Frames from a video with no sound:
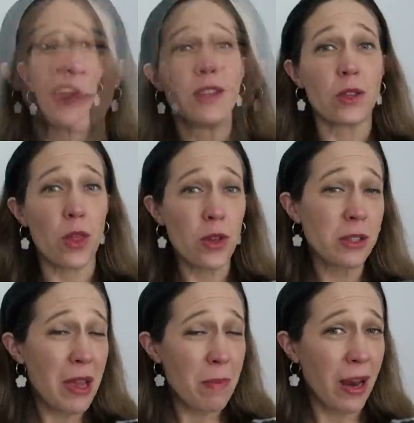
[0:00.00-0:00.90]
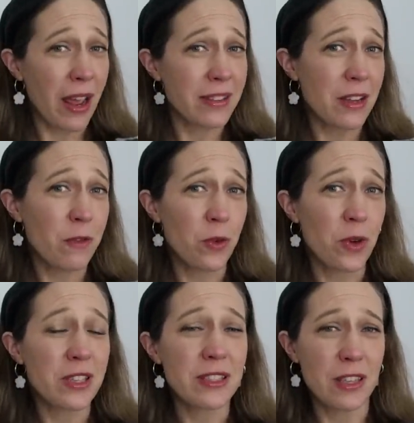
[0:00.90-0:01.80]
So those are my plans
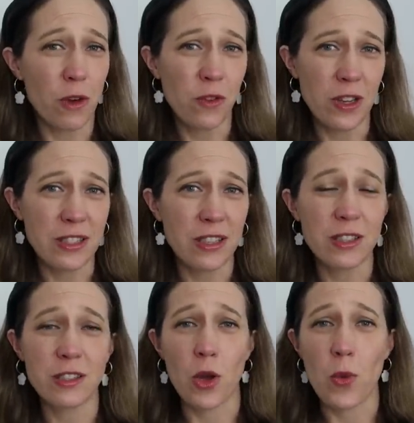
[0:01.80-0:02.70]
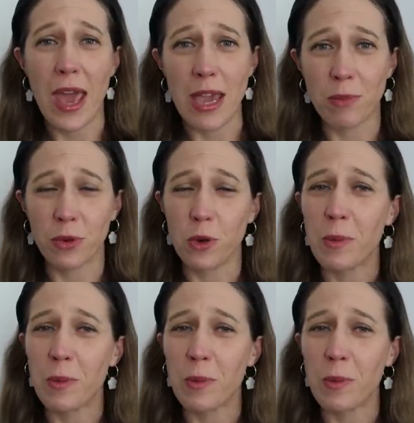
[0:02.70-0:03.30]
for Selfless Sew April,